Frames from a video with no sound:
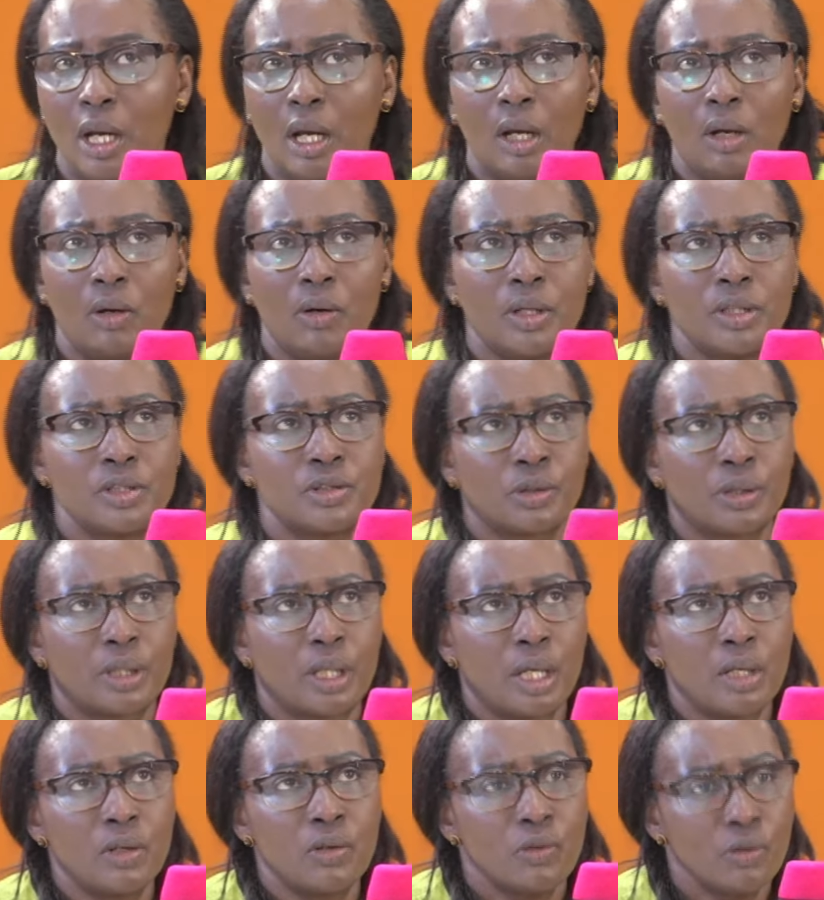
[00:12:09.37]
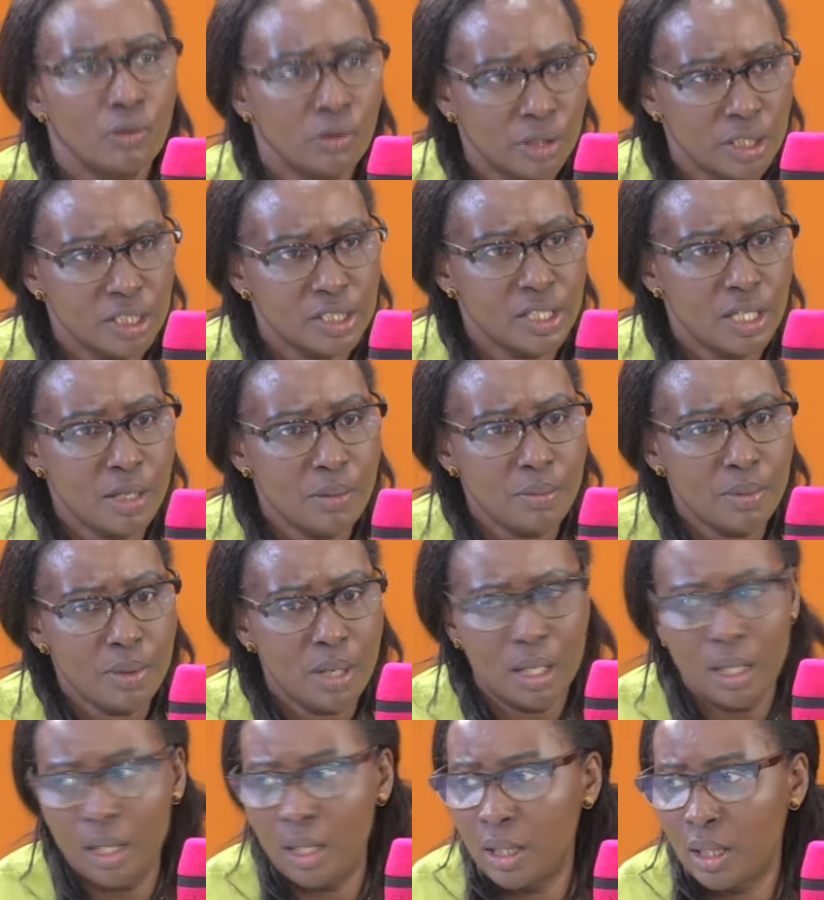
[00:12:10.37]
going to K U, on the same,
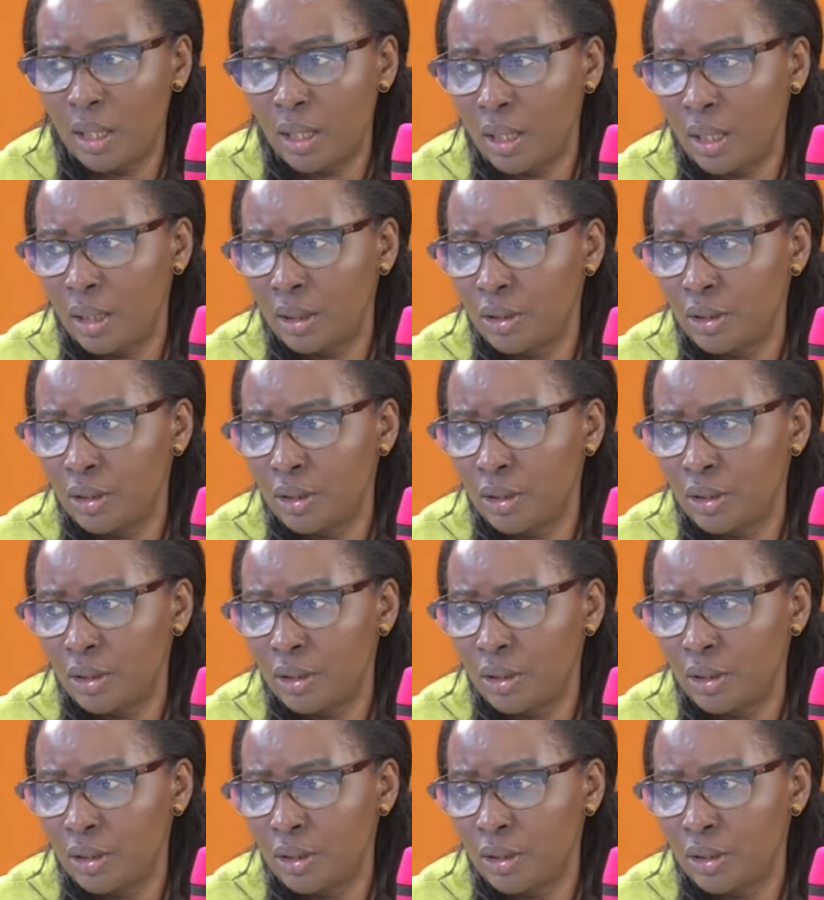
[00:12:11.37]
uh,